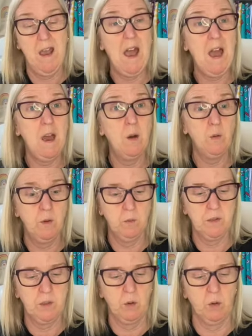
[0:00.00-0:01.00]
how they were
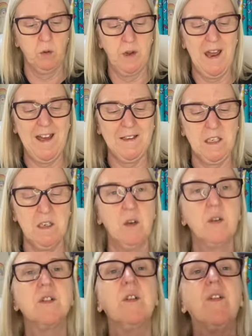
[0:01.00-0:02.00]
sewn, and I also